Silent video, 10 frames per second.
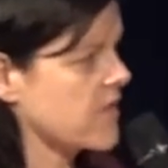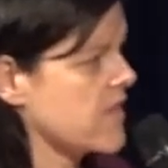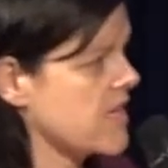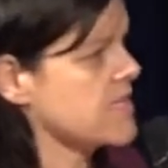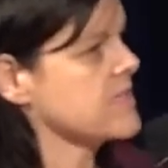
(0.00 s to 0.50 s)
the
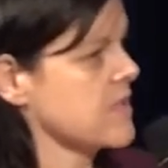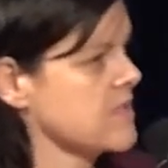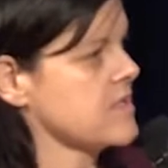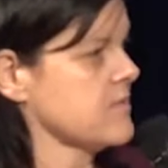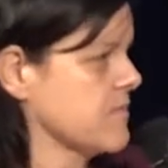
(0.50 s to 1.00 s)
things
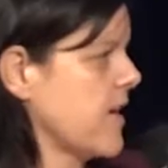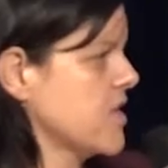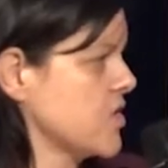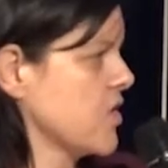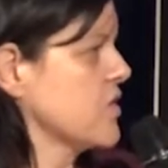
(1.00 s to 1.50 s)
that
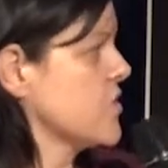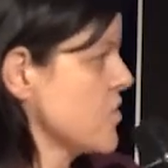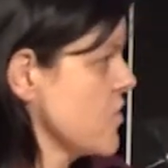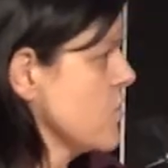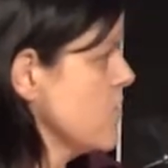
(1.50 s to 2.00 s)
NGOs
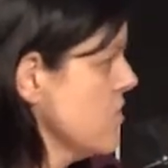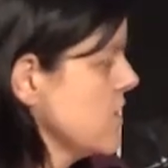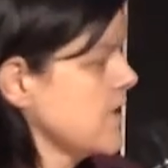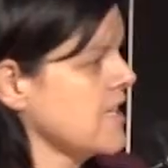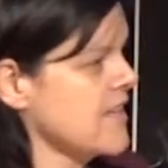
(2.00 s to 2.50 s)
do
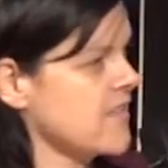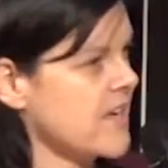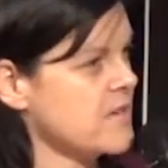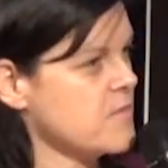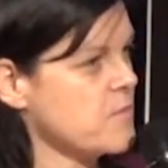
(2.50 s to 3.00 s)

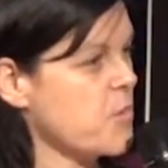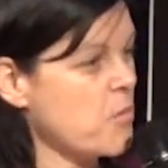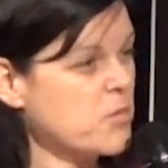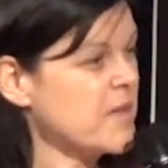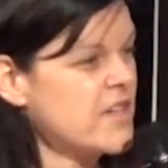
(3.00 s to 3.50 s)
that
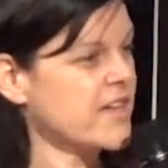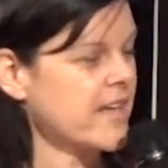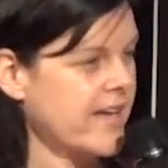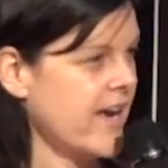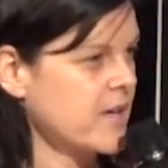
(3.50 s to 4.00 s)
probably don't
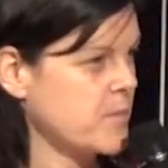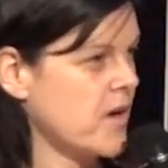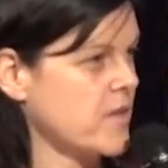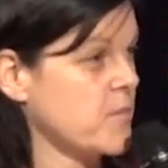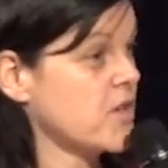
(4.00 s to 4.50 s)
get counted
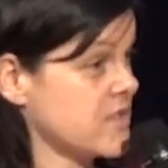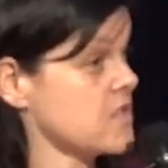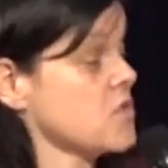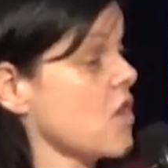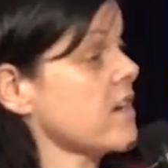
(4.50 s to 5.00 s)
by them because
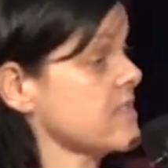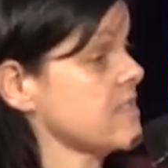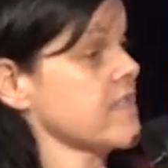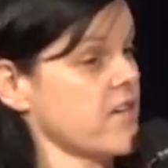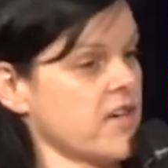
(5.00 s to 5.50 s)
it's not
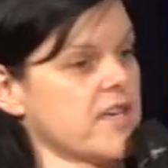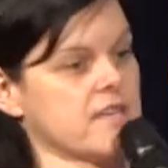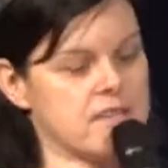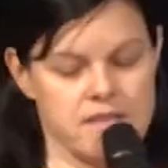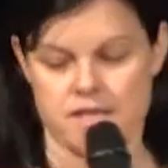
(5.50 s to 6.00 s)
necessarily
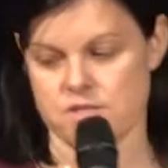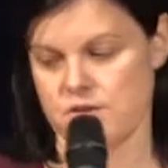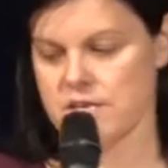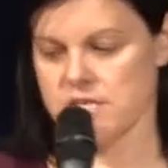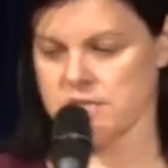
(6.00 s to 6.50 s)
in their
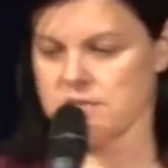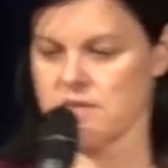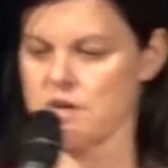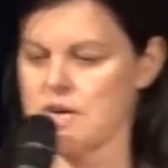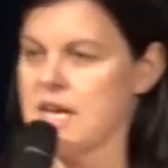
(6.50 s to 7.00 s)
strategy.
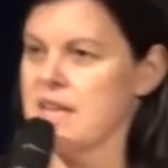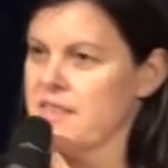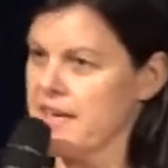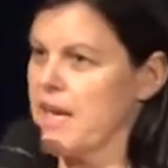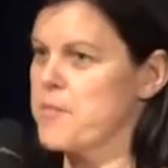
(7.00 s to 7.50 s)
So
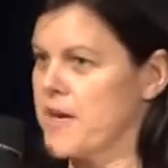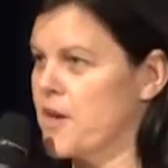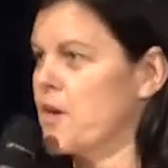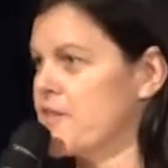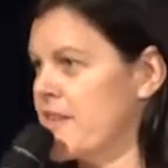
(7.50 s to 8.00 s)
there can be a
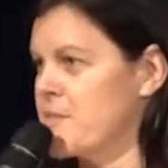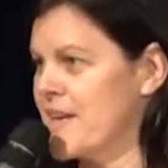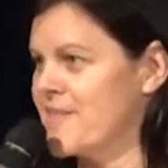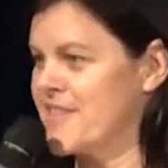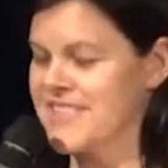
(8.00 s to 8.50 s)
lot of other
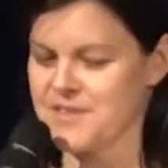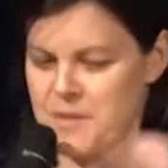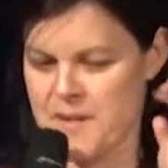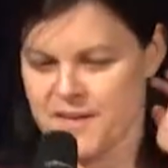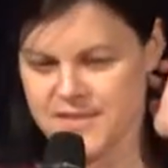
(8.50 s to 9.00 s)
benefits that
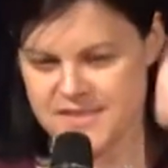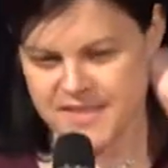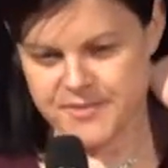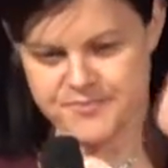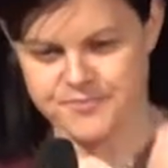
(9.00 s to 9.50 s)
we may not
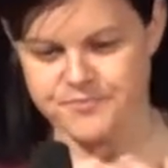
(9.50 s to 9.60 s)
see.